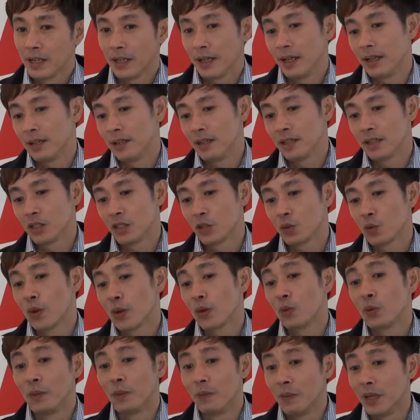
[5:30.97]
And this is
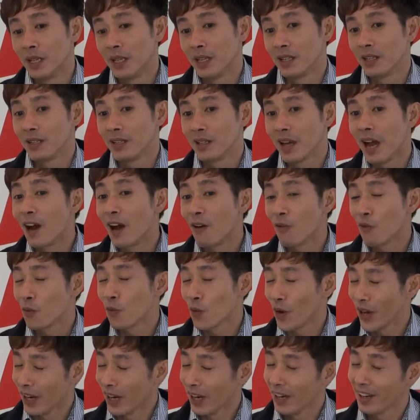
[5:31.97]
where we meet
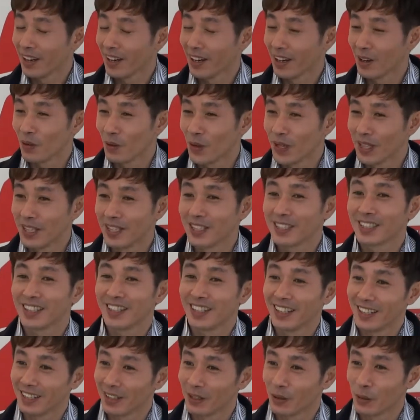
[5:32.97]
halfway. We
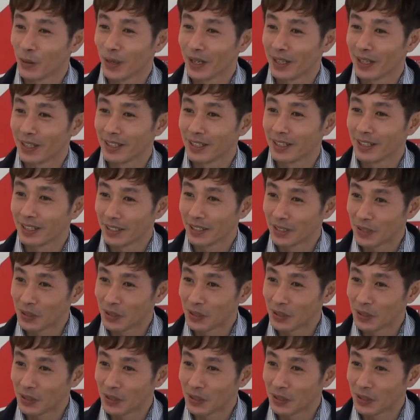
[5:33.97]
decide whether,